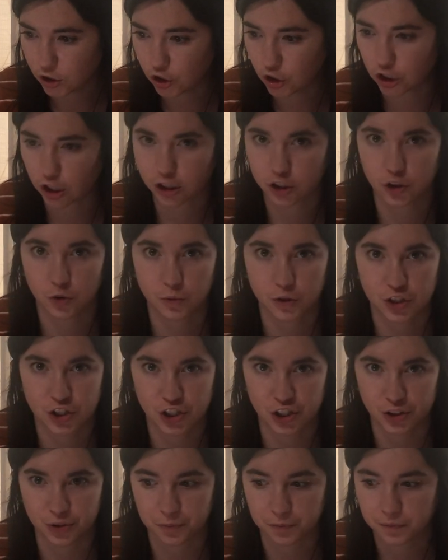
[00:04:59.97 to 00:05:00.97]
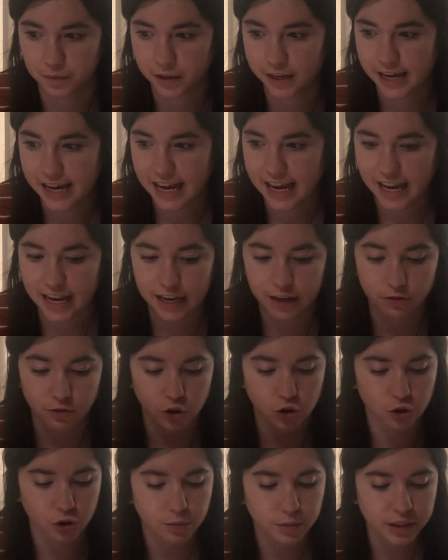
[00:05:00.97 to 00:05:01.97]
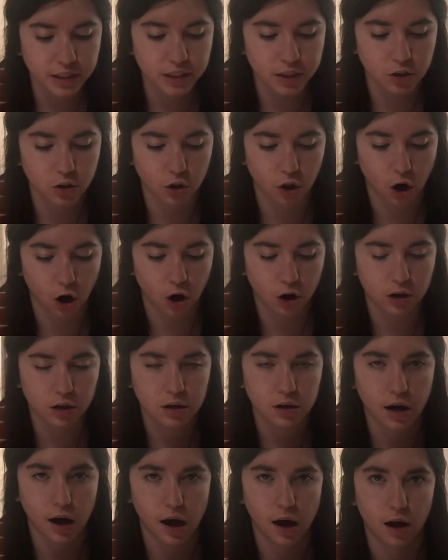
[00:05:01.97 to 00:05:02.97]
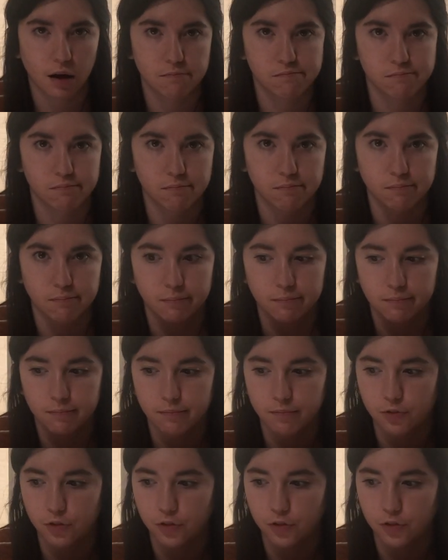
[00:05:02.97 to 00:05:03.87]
Joshua 2. If you're reading along, um,